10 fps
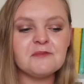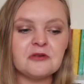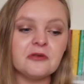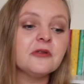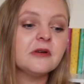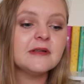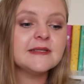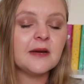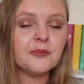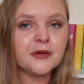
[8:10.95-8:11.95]
because
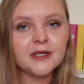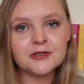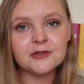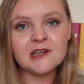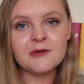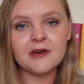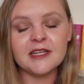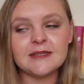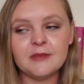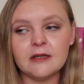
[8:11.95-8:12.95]
I'm pretty sure I'm going
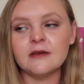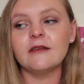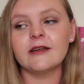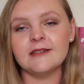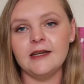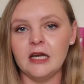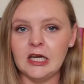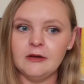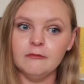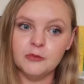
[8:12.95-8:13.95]
to be collecting
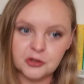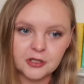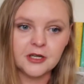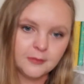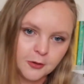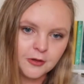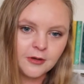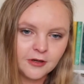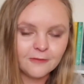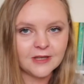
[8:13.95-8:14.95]
more and more
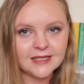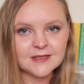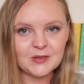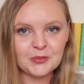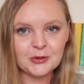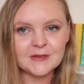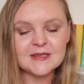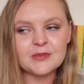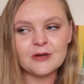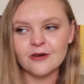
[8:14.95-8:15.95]
of these sort of books
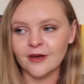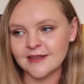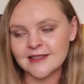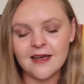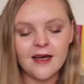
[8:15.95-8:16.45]
because